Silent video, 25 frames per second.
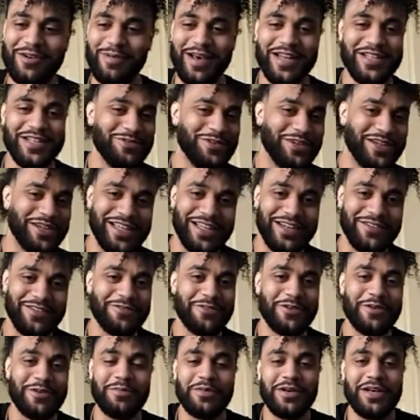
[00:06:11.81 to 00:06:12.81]
might as well get a
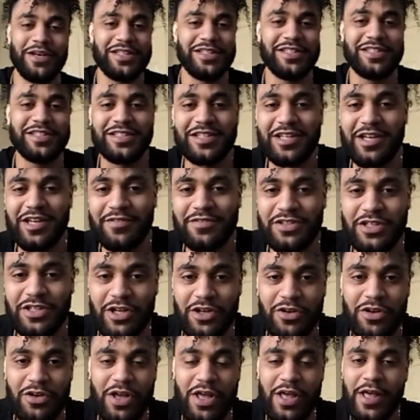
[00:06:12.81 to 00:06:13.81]
free month and stuff.
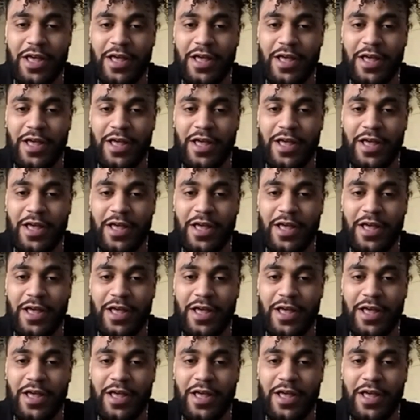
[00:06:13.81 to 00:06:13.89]
So